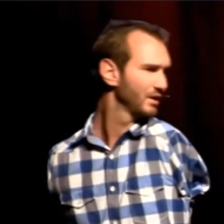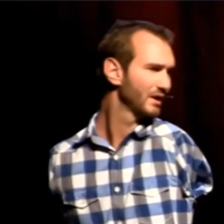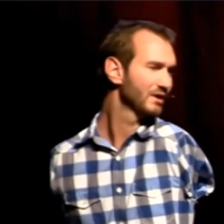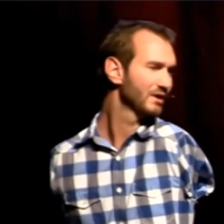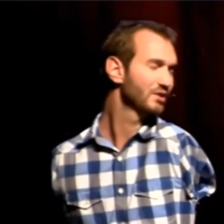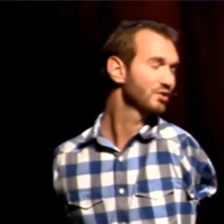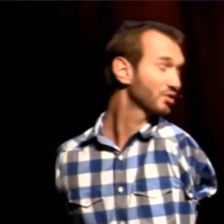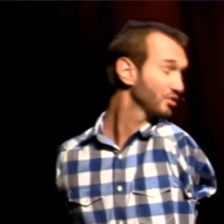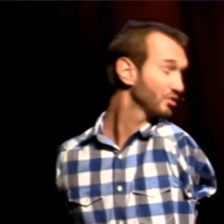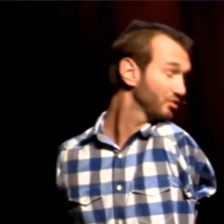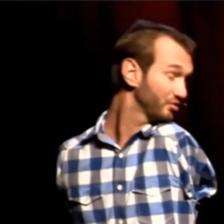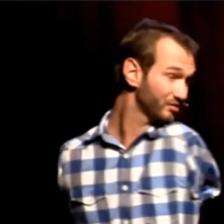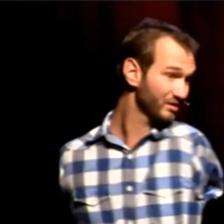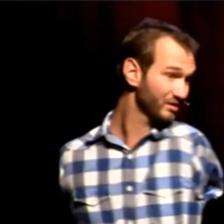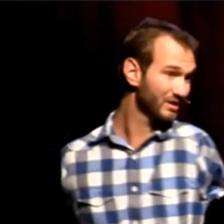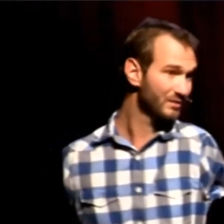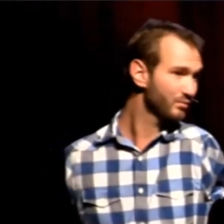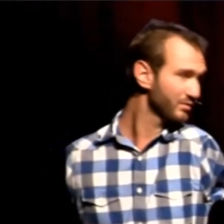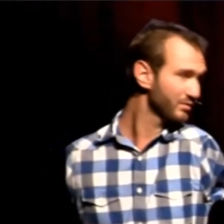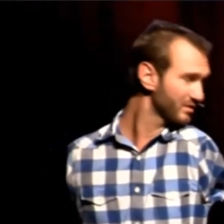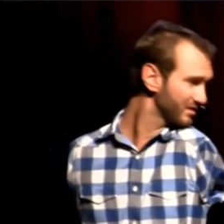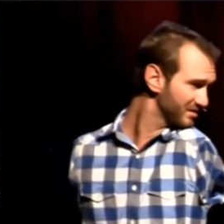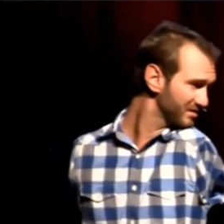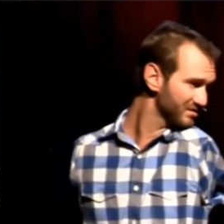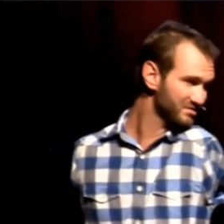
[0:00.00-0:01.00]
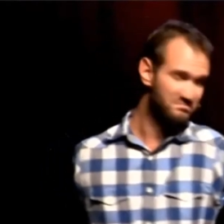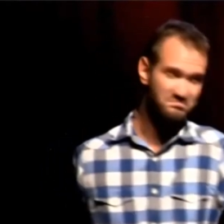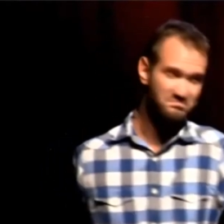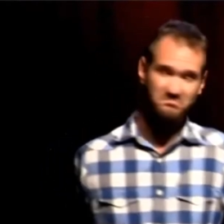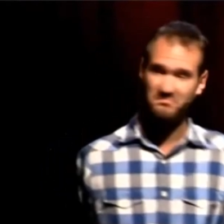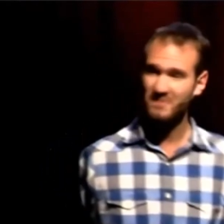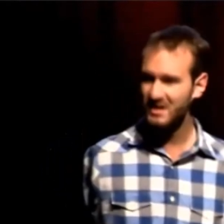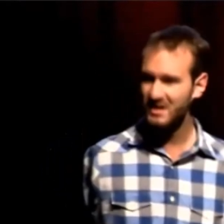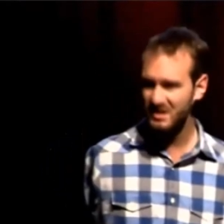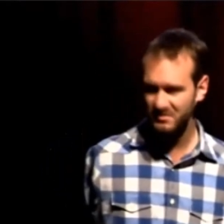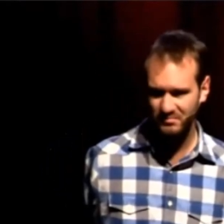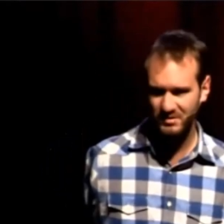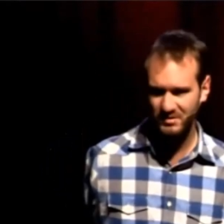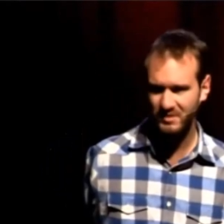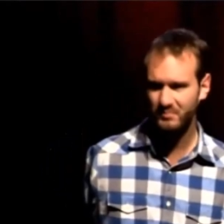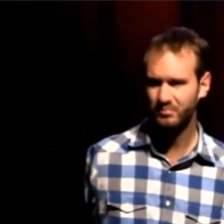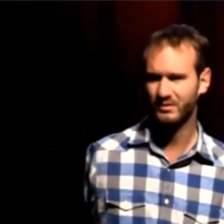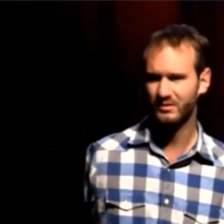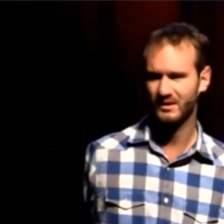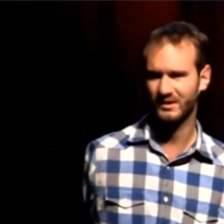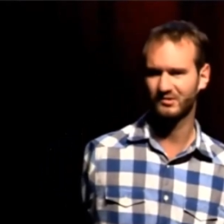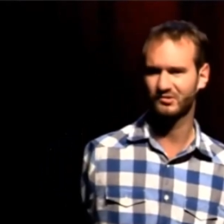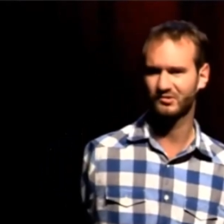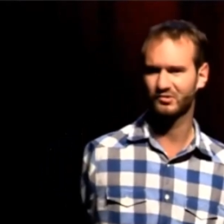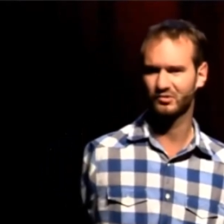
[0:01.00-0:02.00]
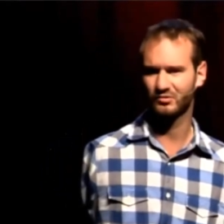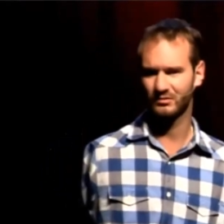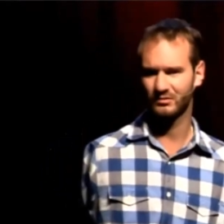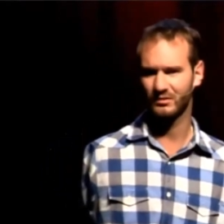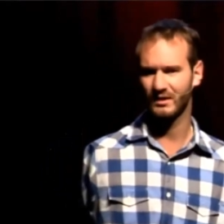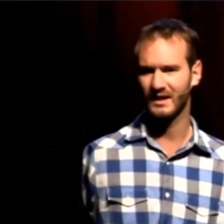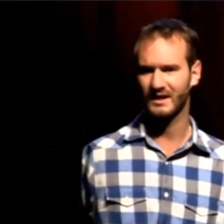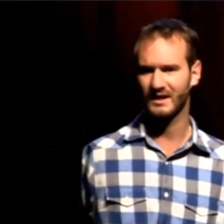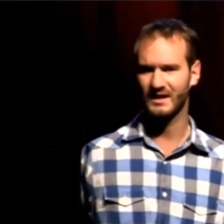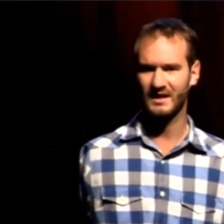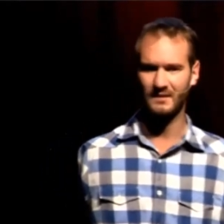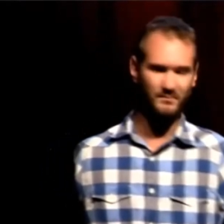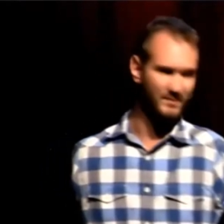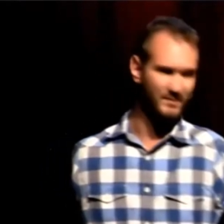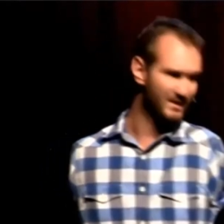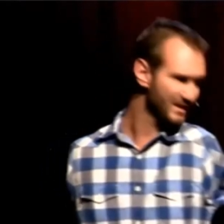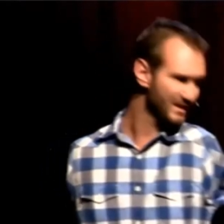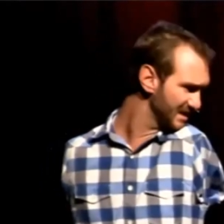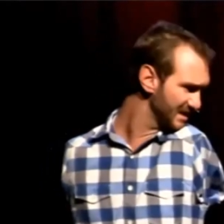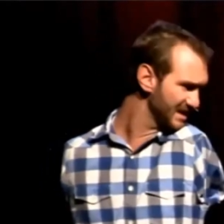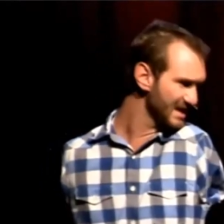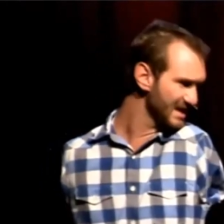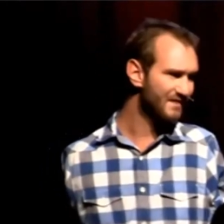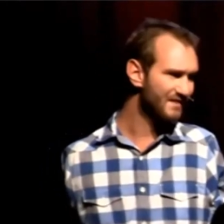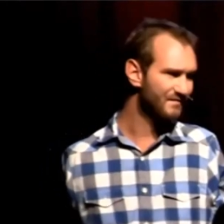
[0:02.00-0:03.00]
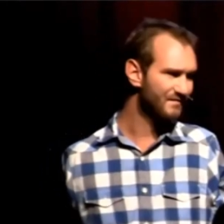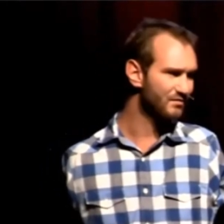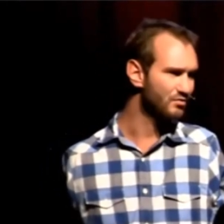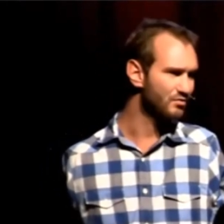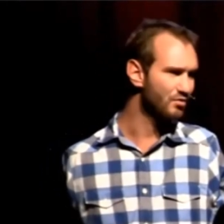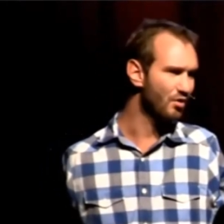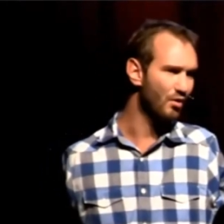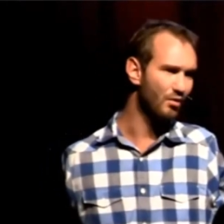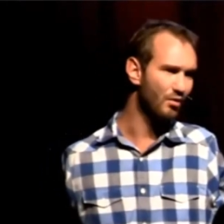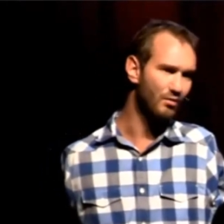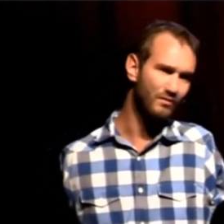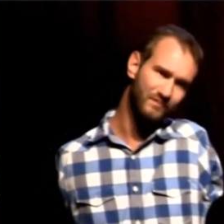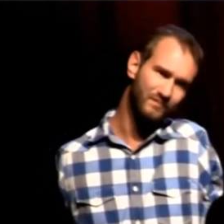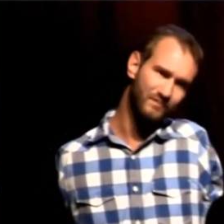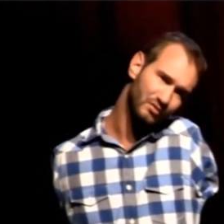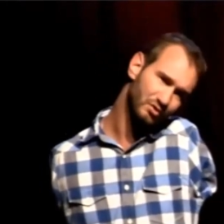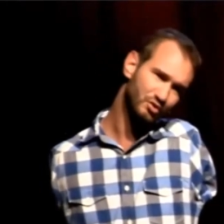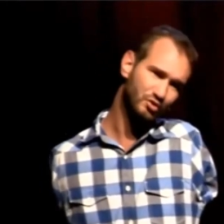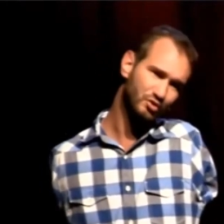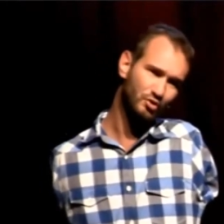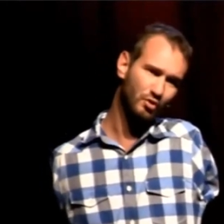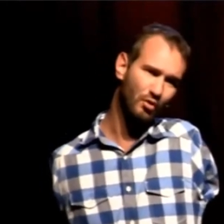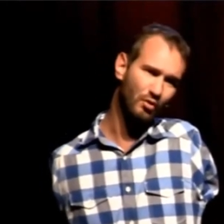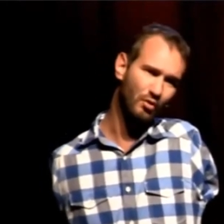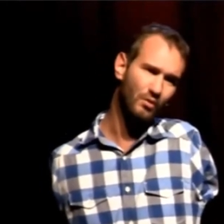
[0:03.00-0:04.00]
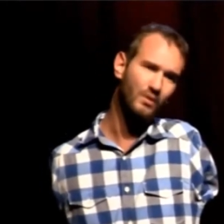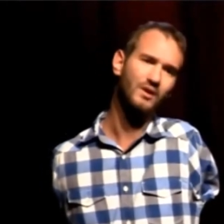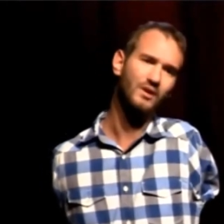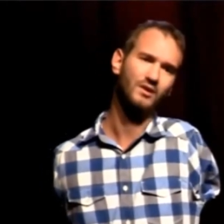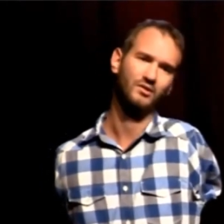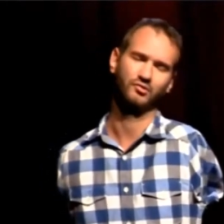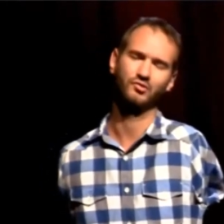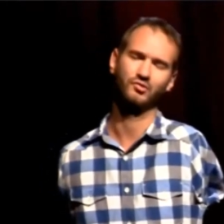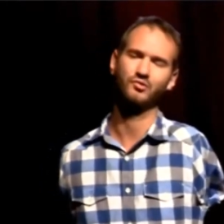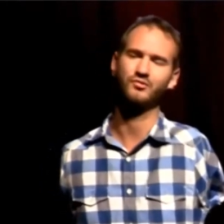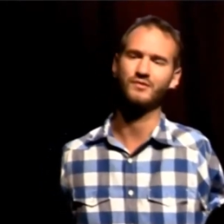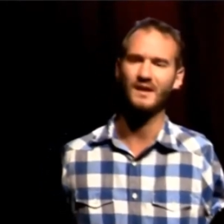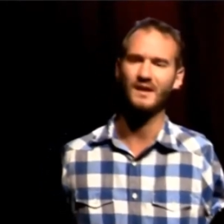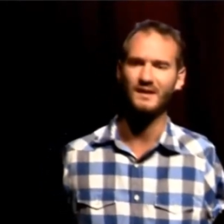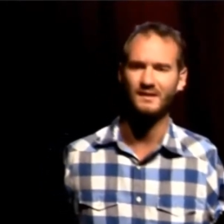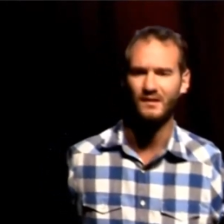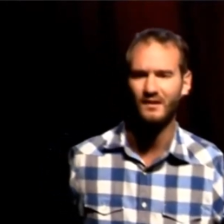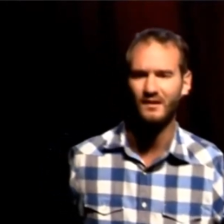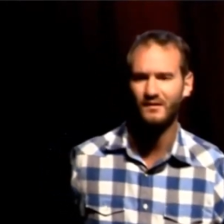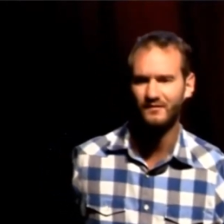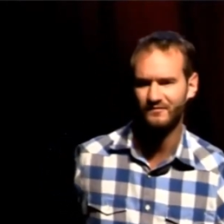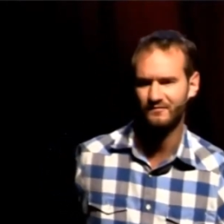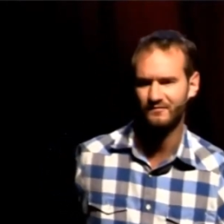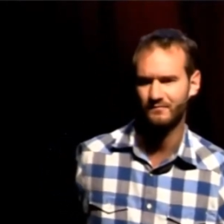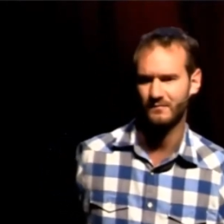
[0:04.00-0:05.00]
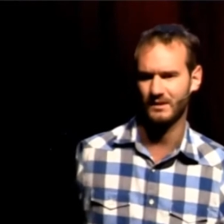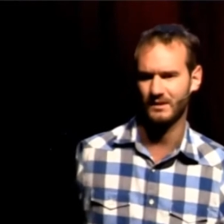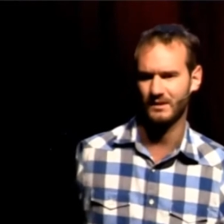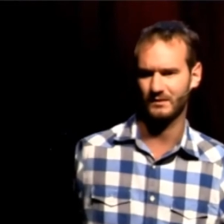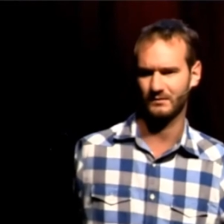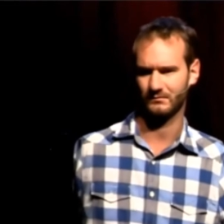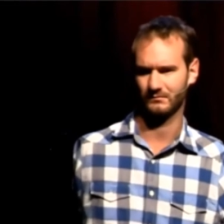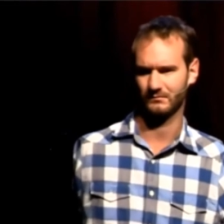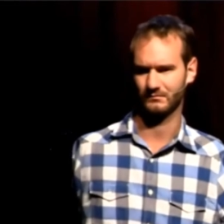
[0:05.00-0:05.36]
you can sleep with as many people as you like, but never know for sure, do they love me?